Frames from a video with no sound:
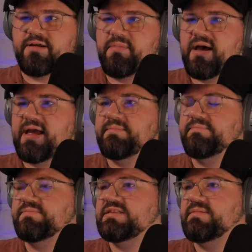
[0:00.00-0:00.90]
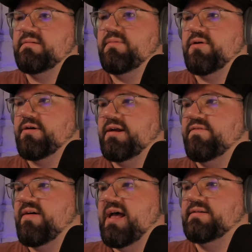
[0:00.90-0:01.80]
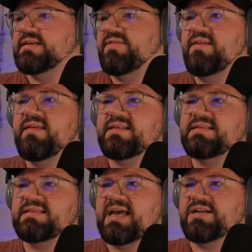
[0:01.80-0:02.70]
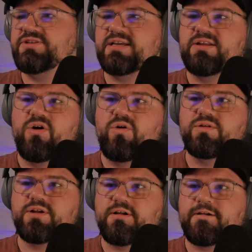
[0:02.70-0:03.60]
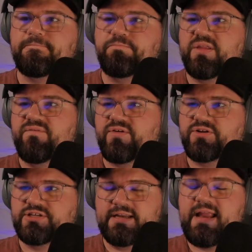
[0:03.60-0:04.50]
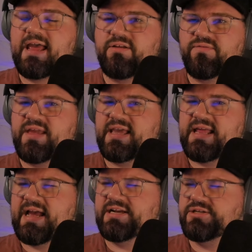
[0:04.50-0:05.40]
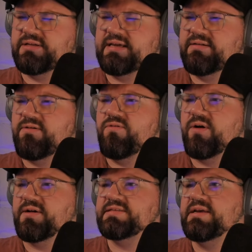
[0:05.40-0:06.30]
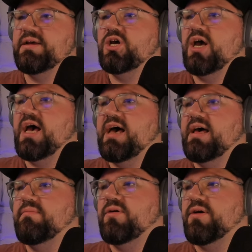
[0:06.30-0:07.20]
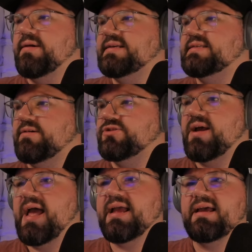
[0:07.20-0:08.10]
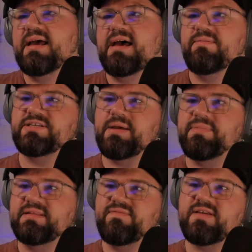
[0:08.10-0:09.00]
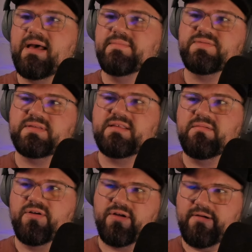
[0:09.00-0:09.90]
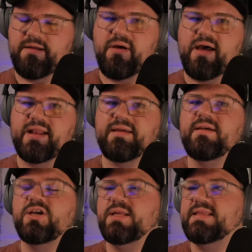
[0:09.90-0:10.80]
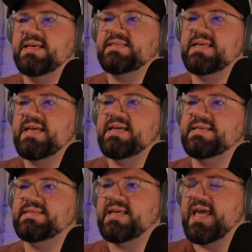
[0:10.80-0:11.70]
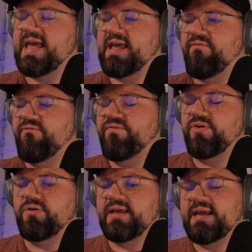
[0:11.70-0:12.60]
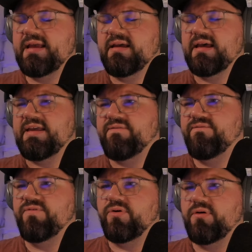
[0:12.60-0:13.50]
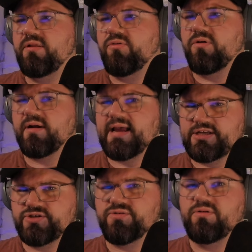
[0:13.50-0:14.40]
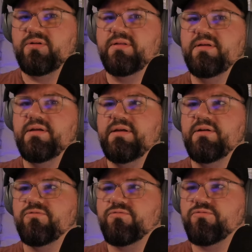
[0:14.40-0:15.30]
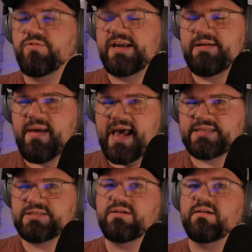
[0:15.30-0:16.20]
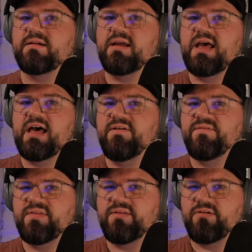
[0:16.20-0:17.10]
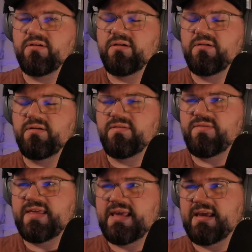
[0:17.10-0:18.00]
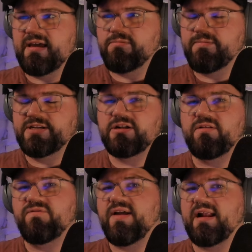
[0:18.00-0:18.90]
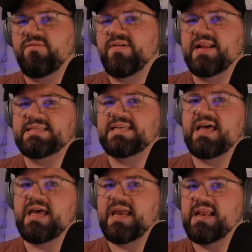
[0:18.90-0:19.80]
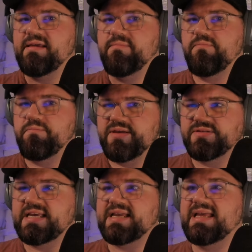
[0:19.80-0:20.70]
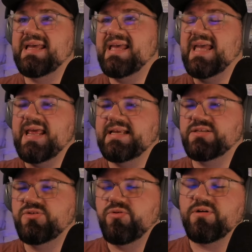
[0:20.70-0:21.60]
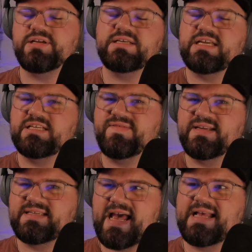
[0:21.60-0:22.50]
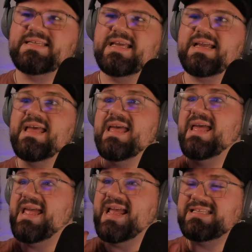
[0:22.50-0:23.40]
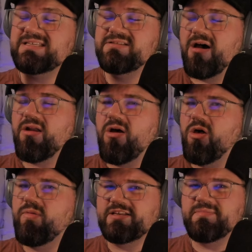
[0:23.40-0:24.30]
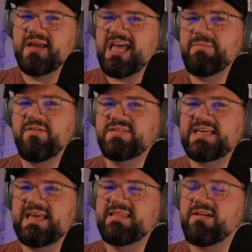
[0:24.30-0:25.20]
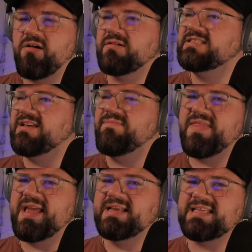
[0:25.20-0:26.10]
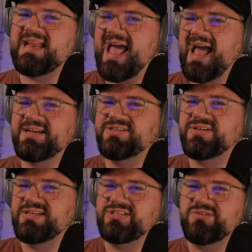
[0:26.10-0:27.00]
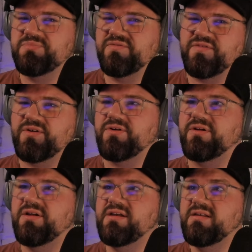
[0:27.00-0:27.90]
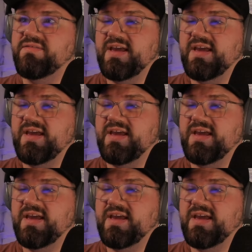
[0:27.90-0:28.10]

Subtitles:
Mod, some of the Moguri files. I think that this is actually an older version. I don't think it actually works. Moguri soundtrack, which I believe comes with the Moguri Mod. This is a full orchestral remaster of the original Final Fantasy IX music. It is gorgeous. It is fantastic. It's not always my cup of tea. There are some things that I actually do prefer the